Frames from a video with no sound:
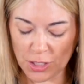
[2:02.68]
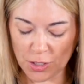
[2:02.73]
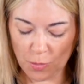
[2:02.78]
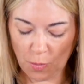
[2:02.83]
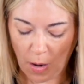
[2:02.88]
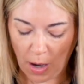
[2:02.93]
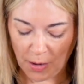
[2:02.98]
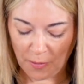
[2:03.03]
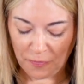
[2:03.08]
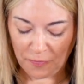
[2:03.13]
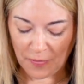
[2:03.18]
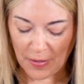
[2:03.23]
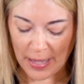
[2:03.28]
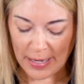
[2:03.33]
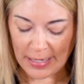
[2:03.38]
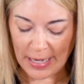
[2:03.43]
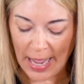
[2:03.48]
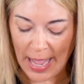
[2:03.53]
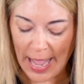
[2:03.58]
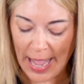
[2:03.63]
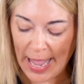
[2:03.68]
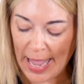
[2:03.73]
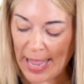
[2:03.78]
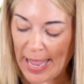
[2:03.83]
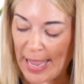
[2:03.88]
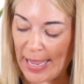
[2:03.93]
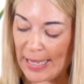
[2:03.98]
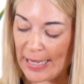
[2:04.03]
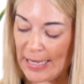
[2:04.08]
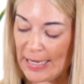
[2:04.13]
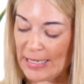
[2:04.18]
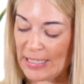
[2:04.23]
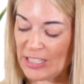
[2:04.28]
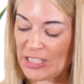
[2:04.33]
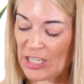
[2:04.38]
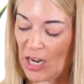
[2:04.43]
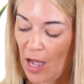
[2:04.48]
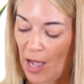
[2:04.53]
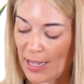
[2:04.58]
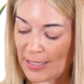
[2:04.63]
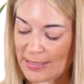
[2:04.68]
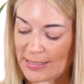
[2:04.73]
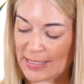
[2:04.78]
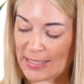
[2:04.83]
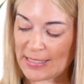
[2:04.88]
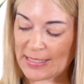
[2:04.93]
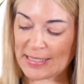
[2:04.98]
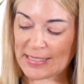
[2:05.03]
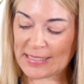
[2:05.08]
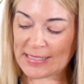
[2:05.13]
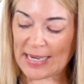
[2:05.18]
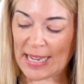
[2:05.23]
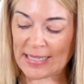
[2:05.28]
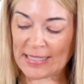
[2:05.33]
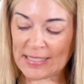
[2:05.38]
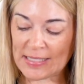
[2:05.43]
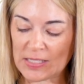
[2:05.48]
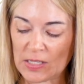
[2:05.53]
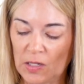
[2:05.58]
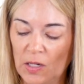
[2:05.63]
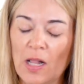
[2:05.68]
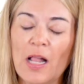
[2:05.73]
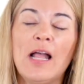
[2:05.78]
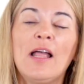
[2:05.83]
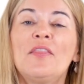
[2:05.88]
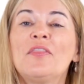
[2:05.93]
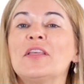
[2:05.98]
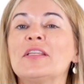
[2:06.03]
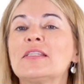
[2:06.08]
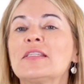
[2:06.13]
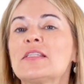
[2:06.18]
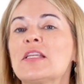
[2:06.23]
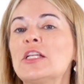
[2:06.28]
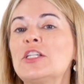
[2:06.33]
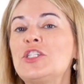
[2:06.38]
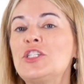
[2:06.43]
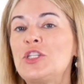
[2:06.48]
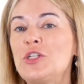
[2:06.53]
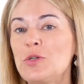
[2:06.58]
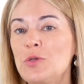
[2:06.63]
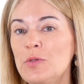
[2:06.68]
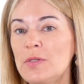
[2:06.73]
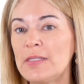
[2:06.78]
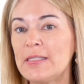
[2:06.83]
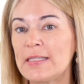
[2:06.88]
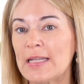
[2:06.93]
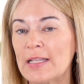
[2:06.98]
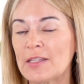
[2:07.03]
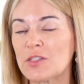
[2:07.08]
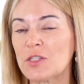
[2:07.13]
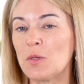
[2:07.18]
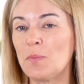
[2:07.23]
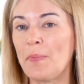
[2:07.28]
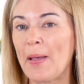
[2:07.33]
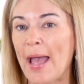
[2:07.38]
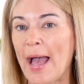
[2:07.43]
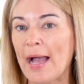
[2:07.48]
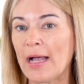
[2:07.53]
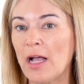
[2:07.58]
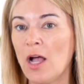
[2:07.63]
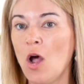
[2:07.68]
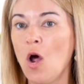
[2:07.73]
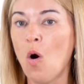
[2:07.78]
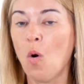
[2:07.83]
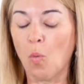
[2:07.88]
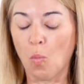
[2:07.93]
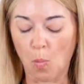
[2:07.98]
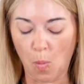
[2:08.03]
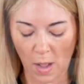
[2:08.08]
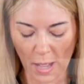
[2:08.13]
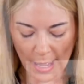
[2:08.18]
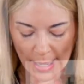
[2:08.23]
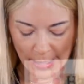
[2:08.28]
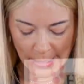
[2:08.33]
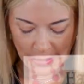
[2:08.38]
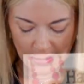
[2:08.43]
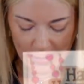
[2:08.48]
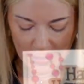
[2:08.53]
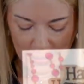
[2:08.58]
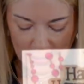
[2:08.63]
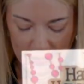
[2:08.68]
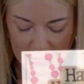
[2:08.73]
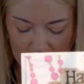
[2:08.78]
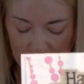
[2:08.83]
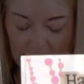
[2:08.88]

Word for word: you our fun Hanging Dots stencil. This is a two stencil pack. One does the